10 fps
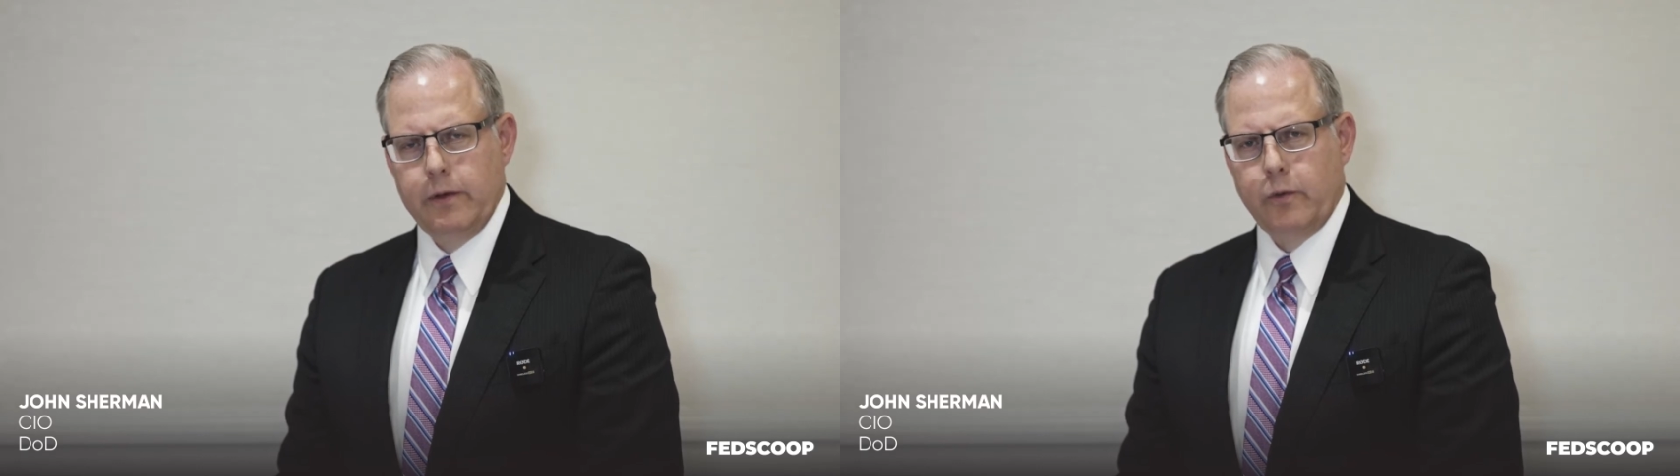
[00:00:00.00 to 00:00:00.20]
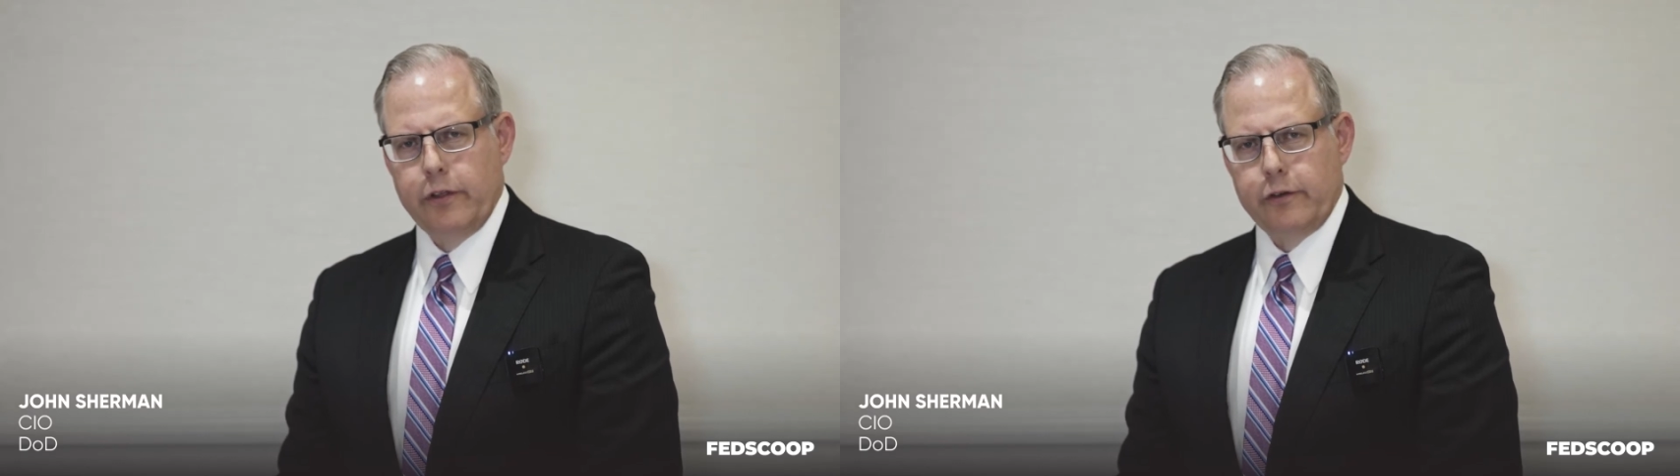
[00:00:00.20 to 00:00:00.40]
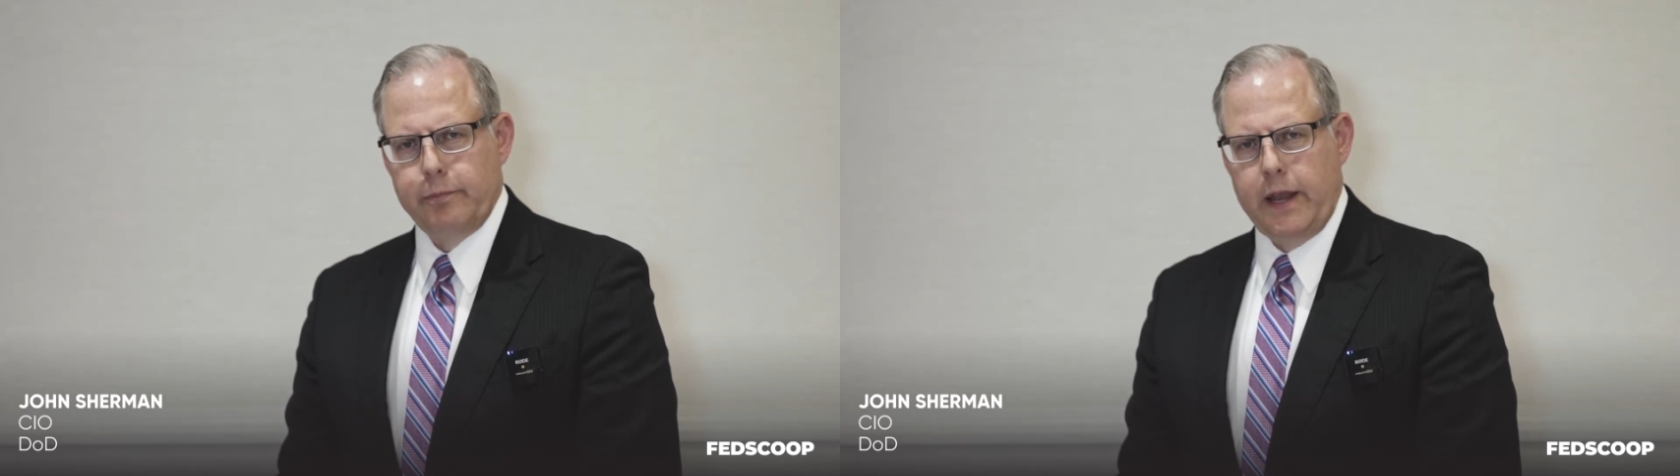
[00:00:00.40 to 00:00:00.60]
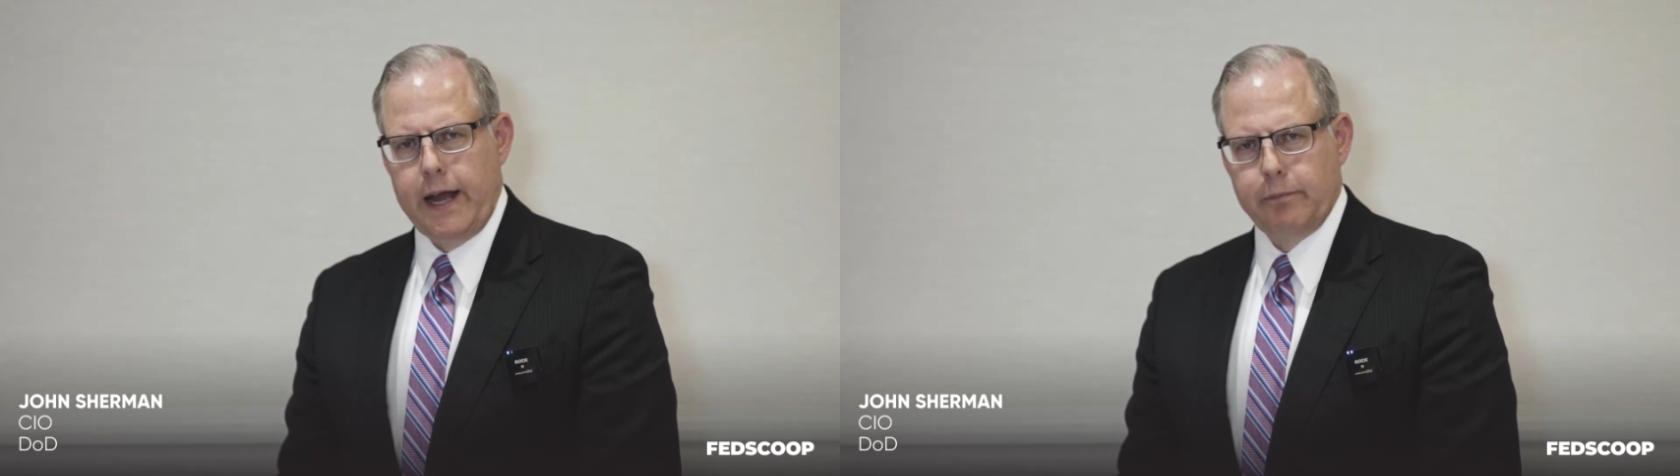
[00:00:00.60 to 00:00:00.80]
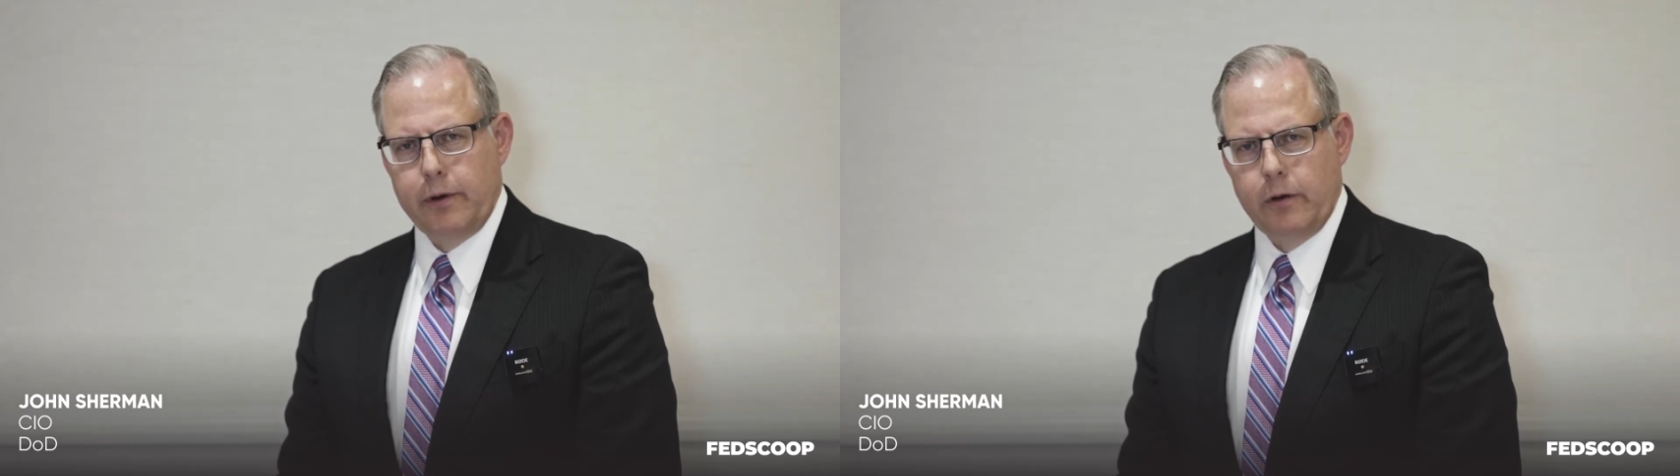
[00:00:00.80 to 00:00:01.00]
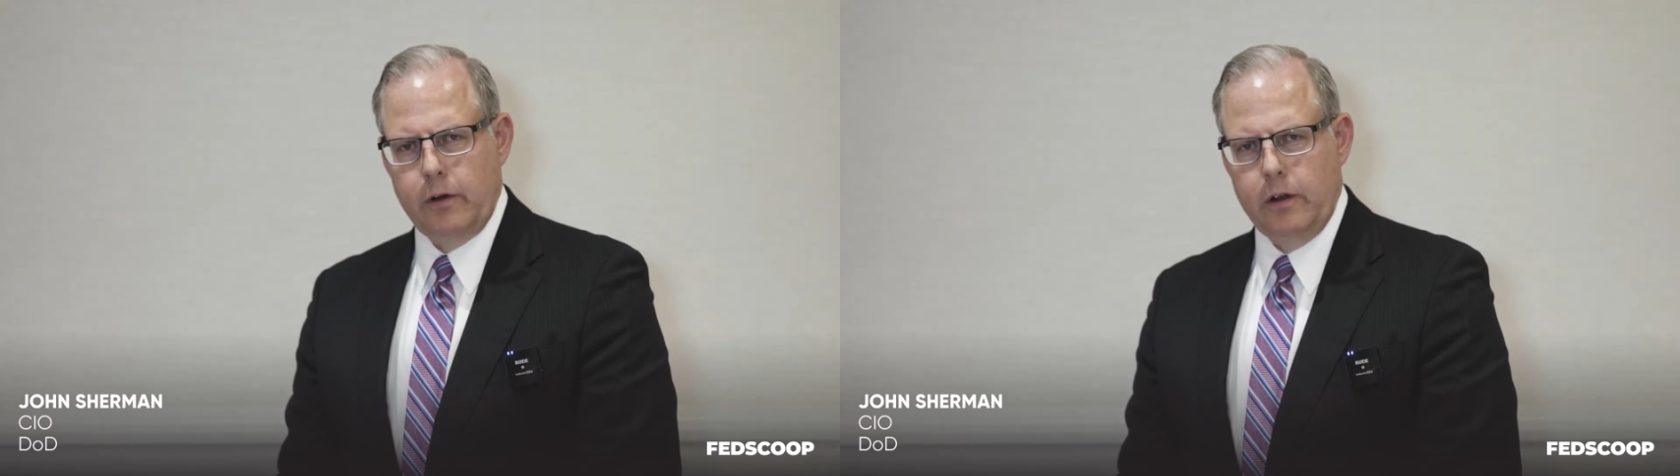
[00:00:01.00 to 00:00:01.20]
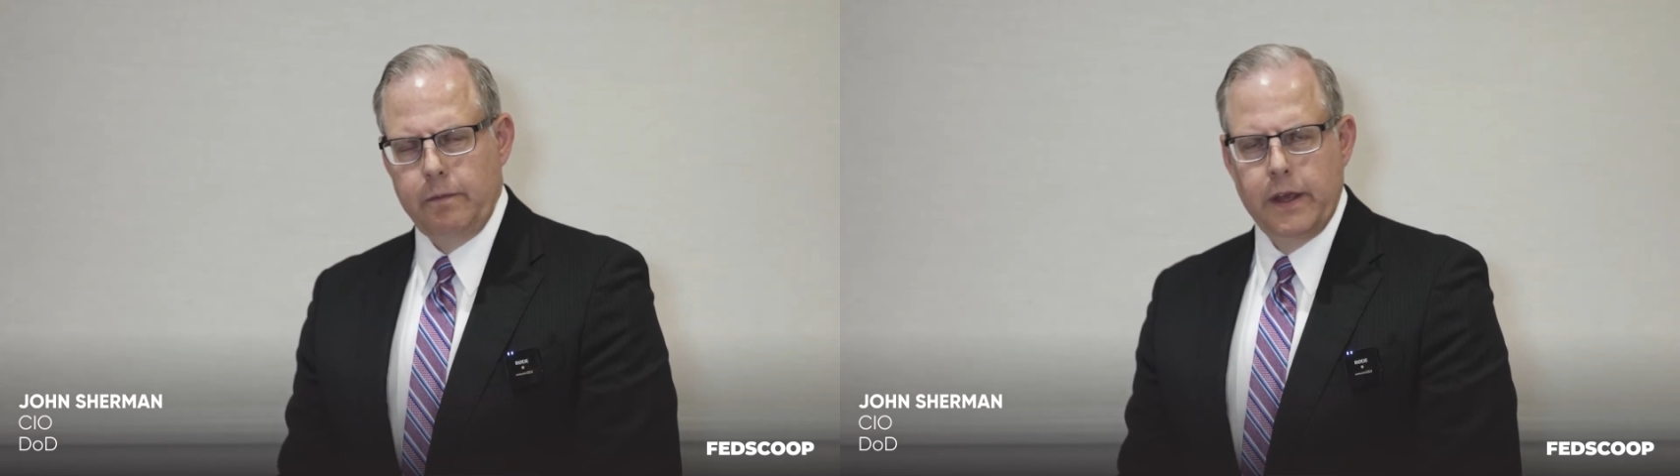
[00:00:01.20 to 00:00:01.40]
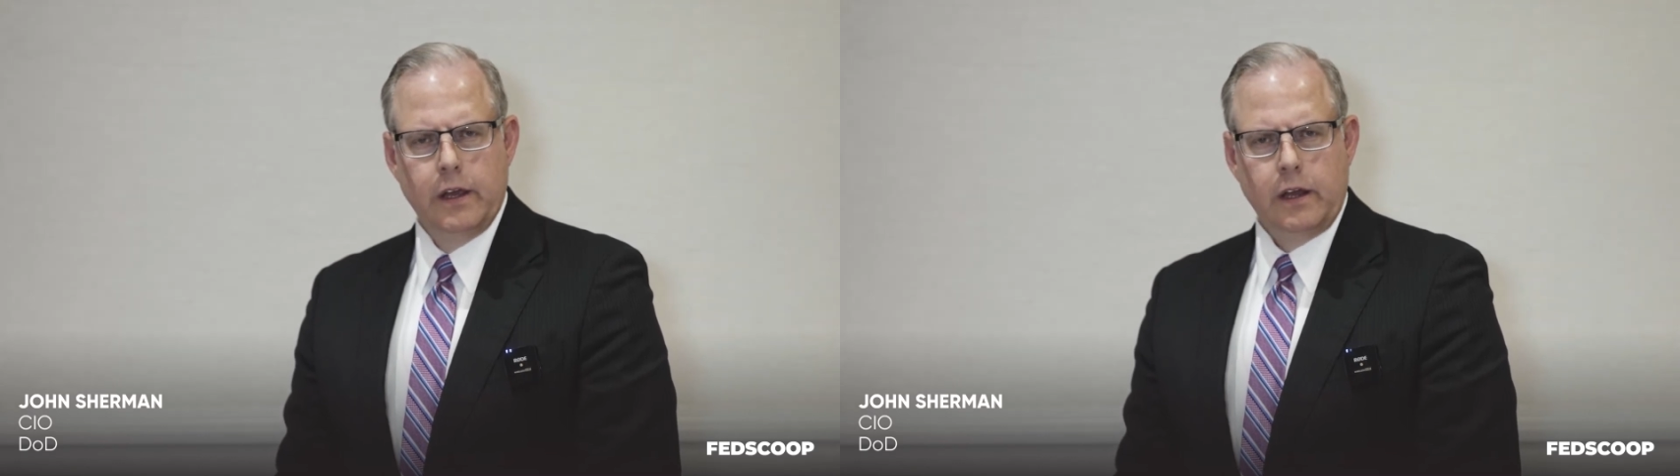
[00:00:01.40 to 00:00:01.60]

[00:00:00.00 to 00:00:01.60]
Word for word: whether it's Black Pearl,